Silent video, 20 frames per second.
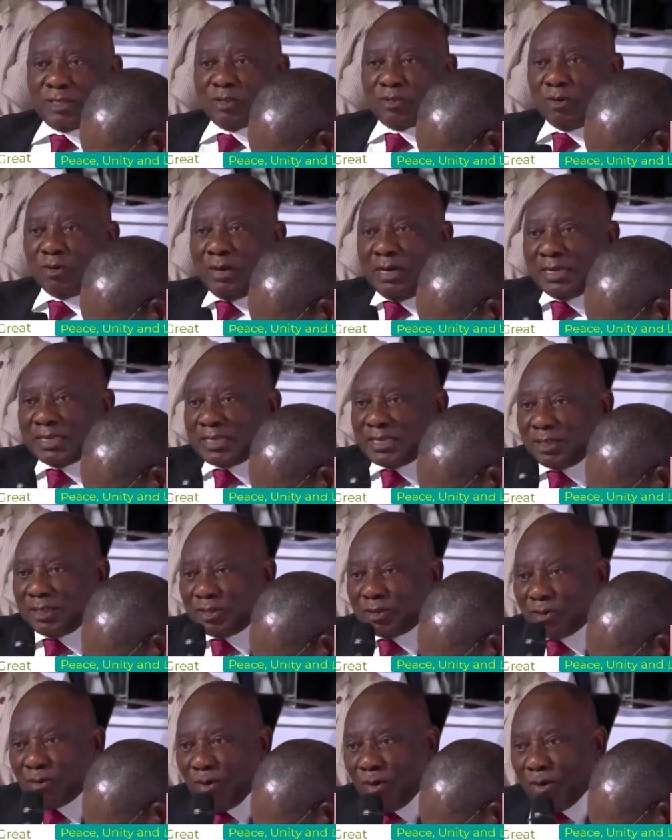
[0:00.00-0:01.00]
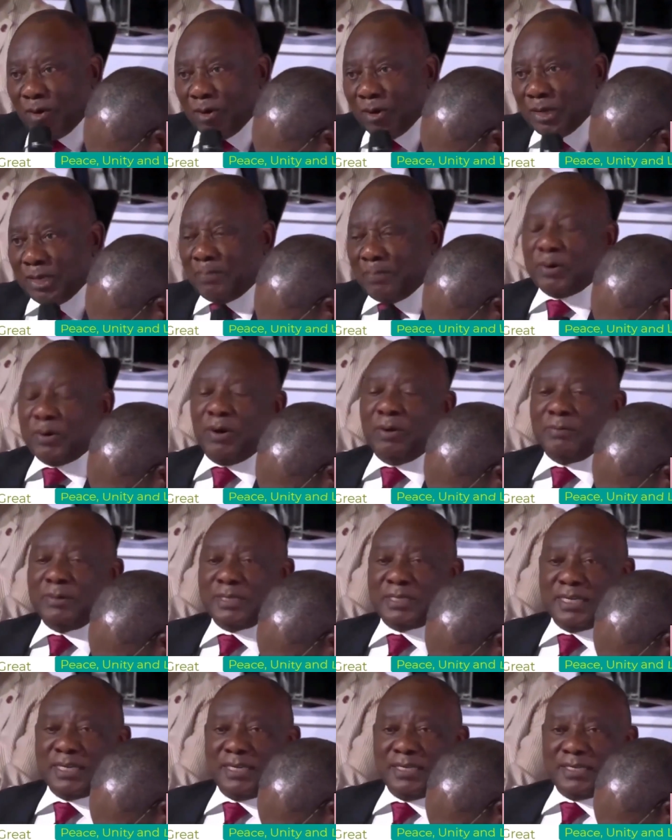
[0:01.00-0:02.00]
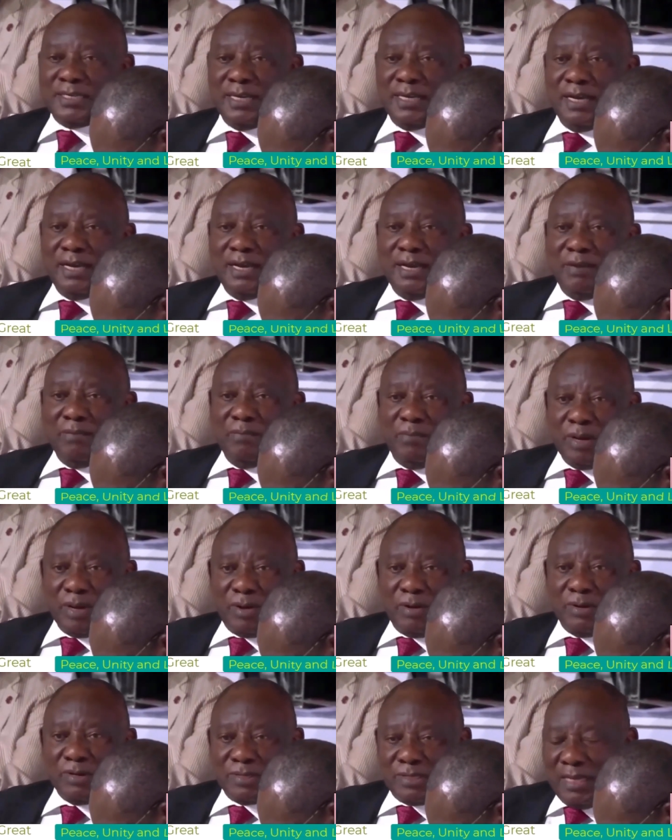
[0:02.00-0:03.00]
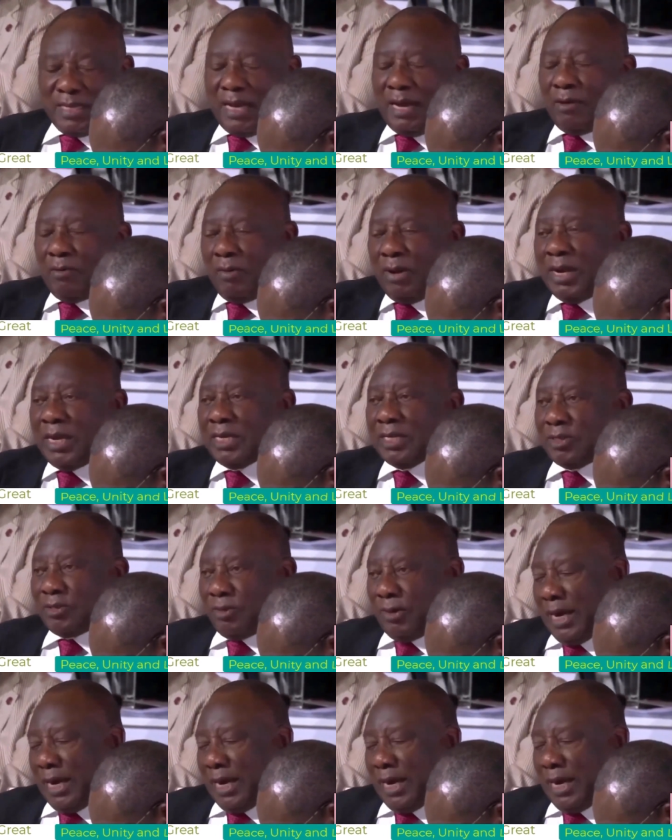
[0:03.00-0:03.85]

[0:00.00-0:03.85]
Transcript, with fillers: to listen to all the promises because they are willing to